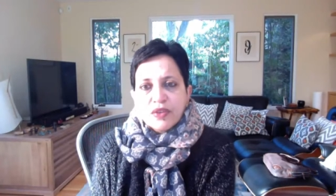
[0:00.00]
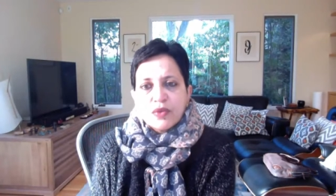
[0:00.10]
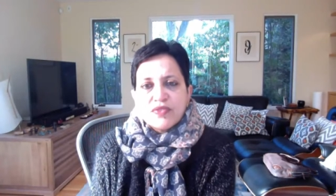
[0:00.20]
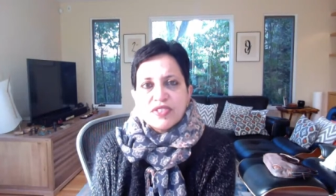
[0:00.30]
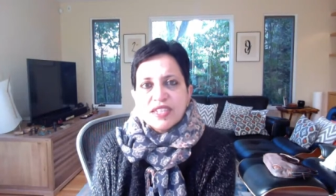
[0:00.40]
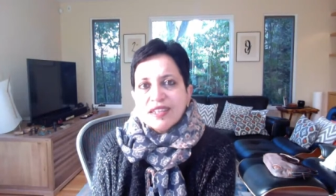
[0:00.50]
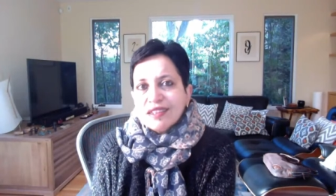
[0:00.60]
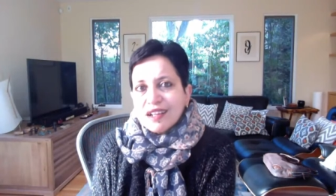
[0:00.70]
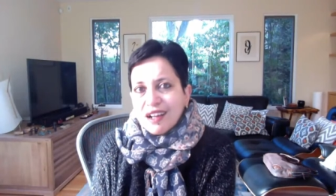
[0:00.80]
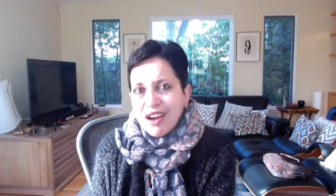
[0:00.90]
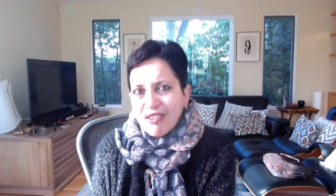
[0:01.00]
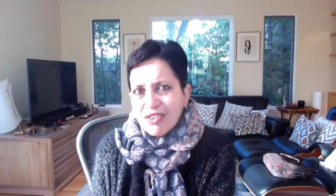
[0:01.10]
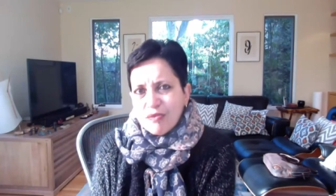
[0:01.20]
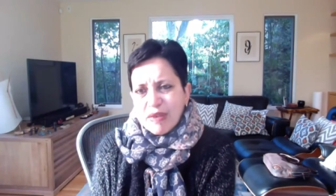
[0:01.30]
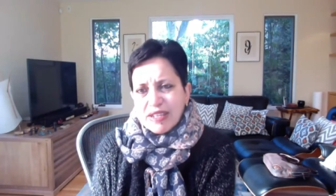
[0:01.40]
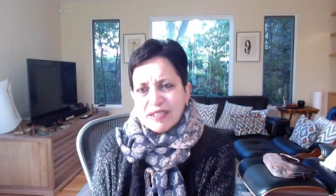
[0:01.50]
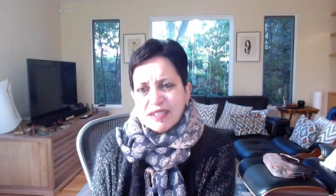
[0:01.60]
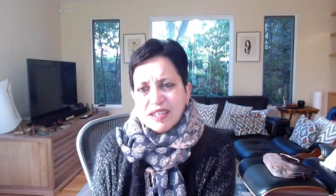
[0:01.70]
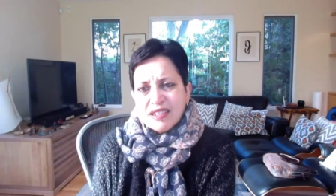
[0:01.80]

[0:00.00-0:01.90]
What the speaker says: we've seen the government